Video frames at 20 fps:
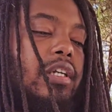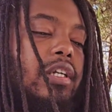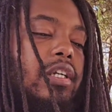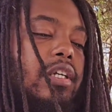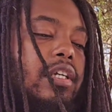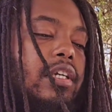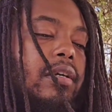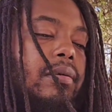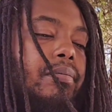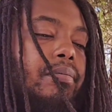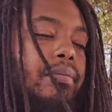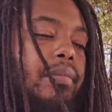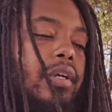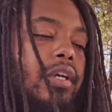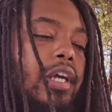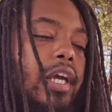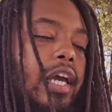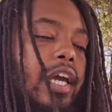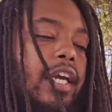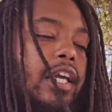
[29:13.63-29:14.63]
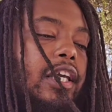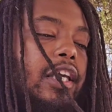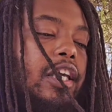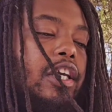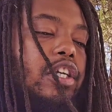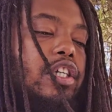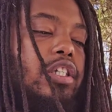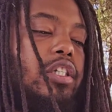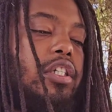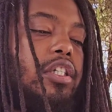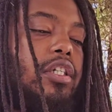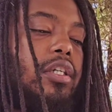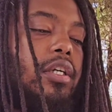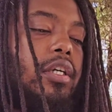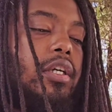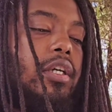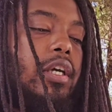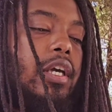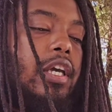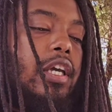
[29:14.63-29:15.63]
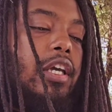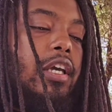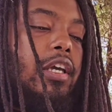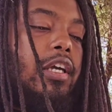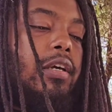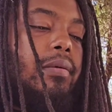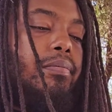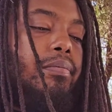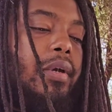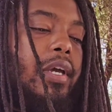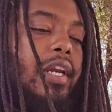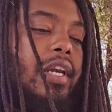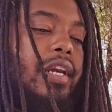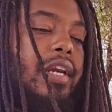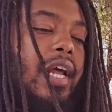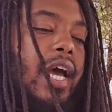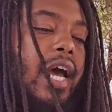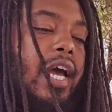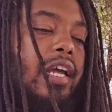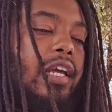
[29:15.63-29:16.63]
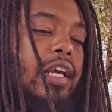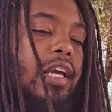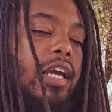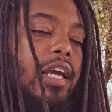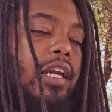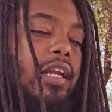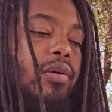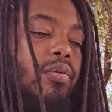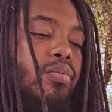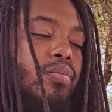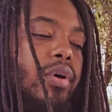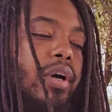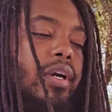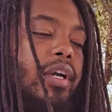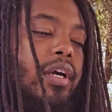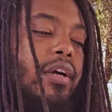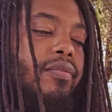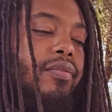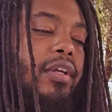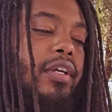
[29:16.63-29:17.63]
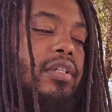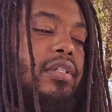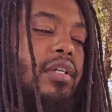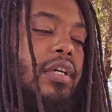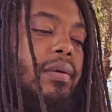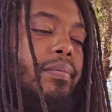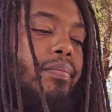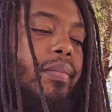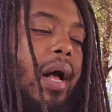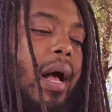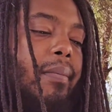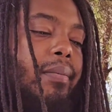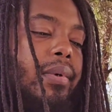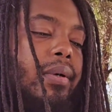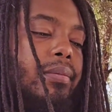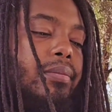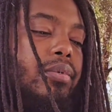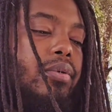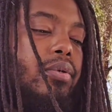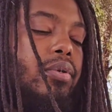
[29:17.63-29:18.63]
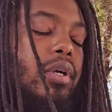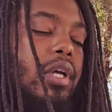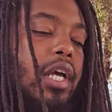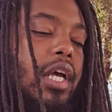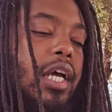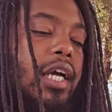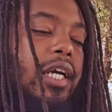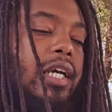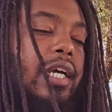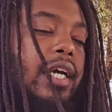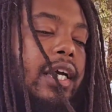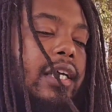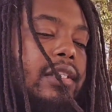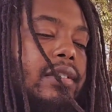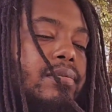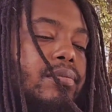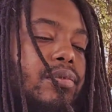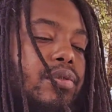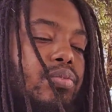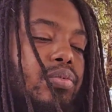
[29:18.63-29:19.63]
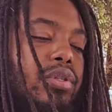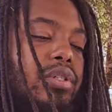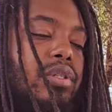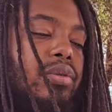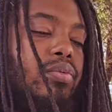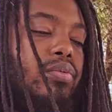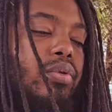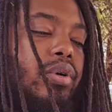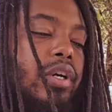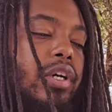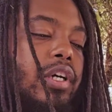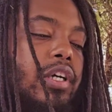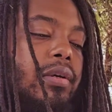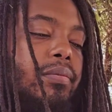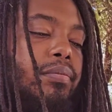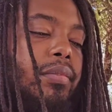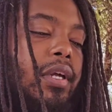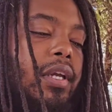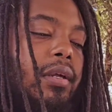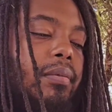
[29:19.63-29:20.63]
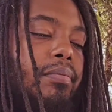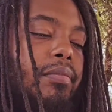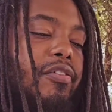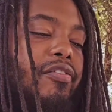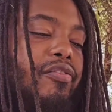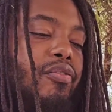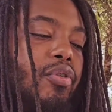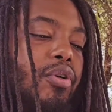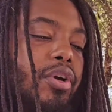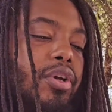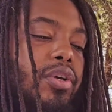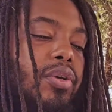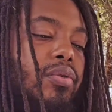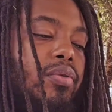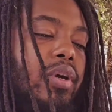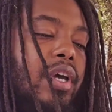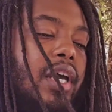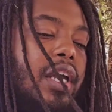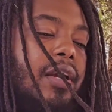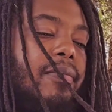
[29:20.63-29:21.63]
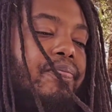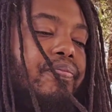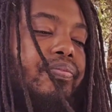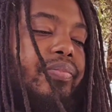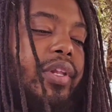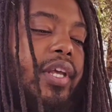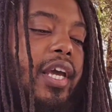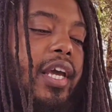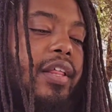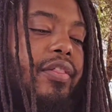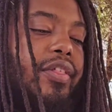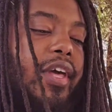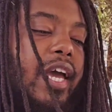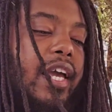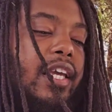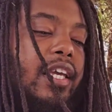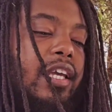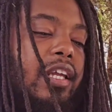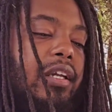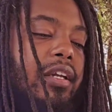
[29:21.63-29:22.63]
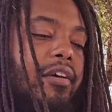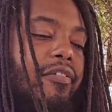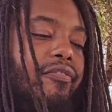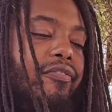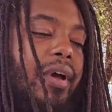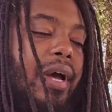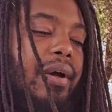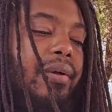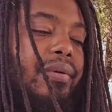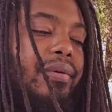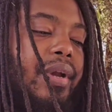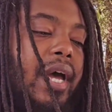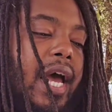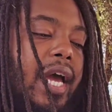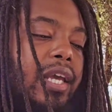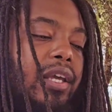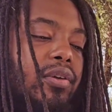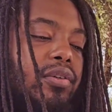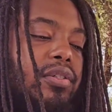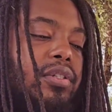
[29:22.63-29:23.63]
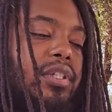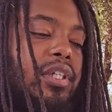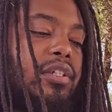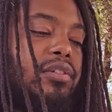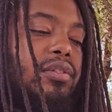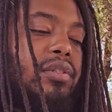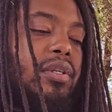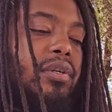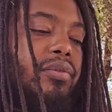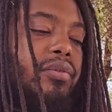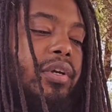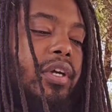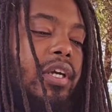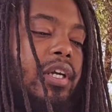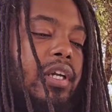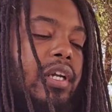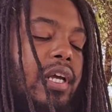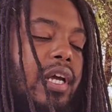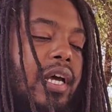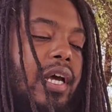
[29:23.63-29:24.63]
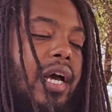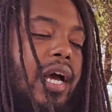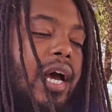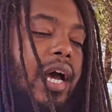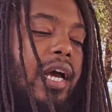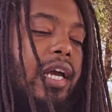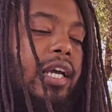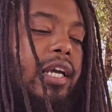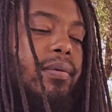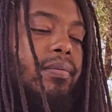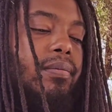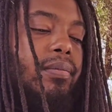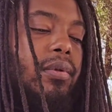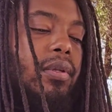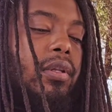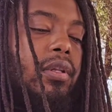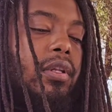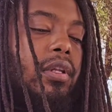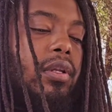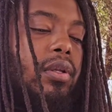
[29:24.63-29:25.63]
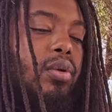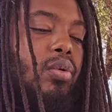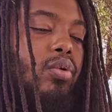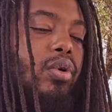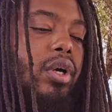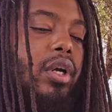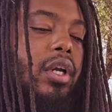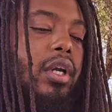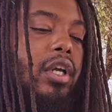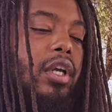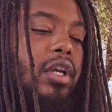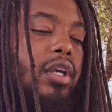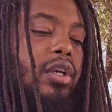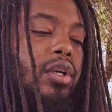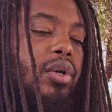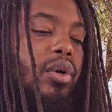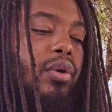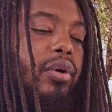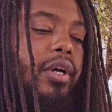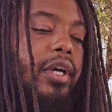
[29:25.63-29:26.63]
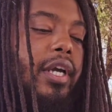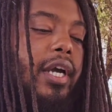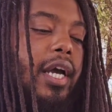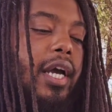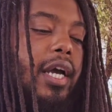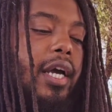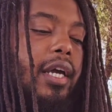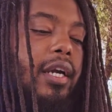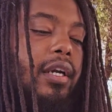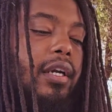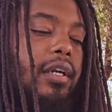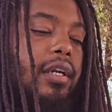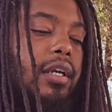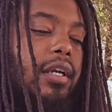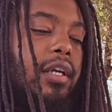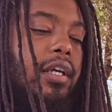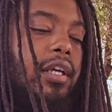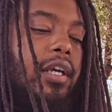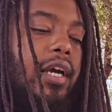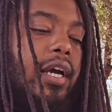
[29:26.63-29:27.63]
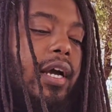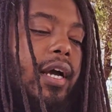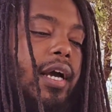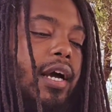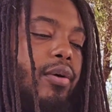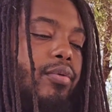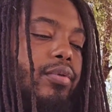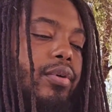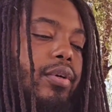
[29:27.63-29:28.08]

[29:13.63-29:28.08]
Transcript: and ye commit not any one of these abominable customs which were committed before you, and that ye defile not yourselves therein. I am the Lord your God, Yahweh.